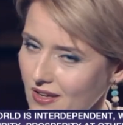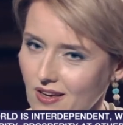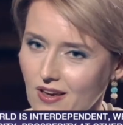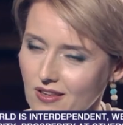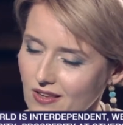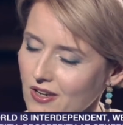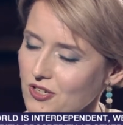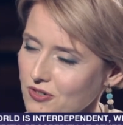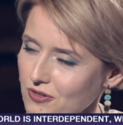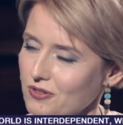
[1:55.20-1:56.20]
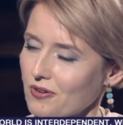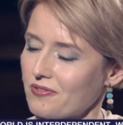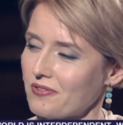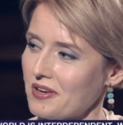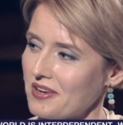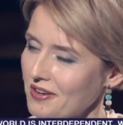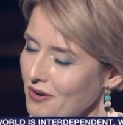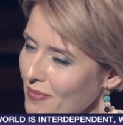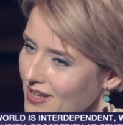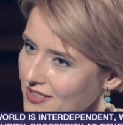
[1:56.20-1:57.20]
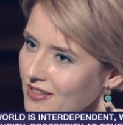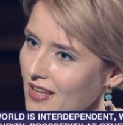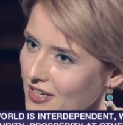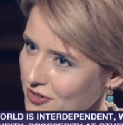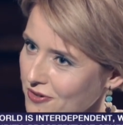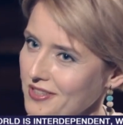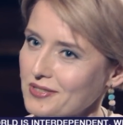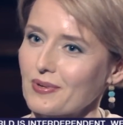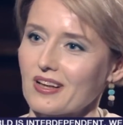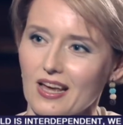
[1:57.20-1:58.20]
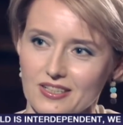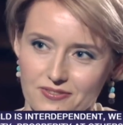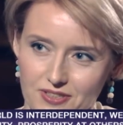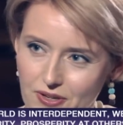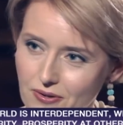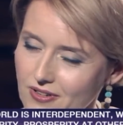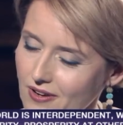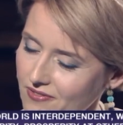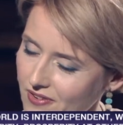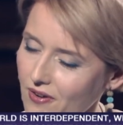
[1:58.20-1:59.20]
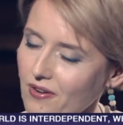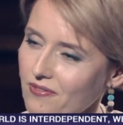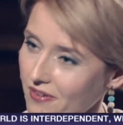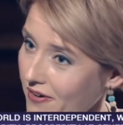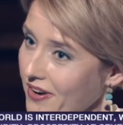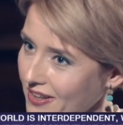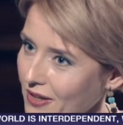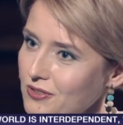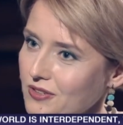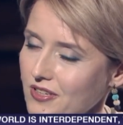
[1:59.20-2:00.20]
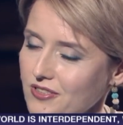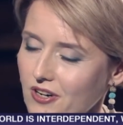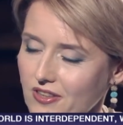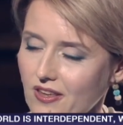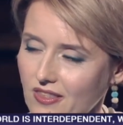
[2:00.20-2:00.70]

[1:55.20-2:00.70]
the issues of multilateralism, collective security are very, very close to his heart.